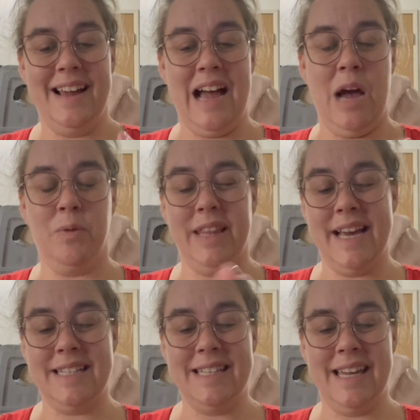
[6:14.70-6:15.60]
I would
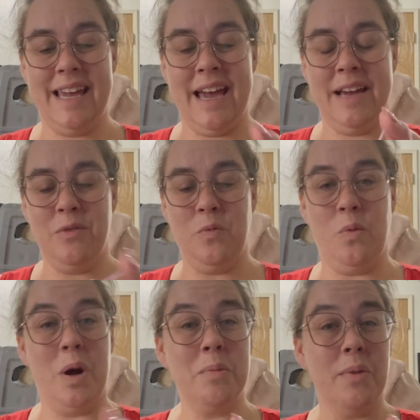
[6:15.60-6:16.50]
like to get
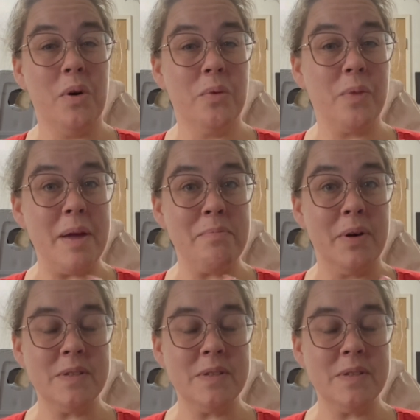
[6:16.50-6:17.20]
one more rainbow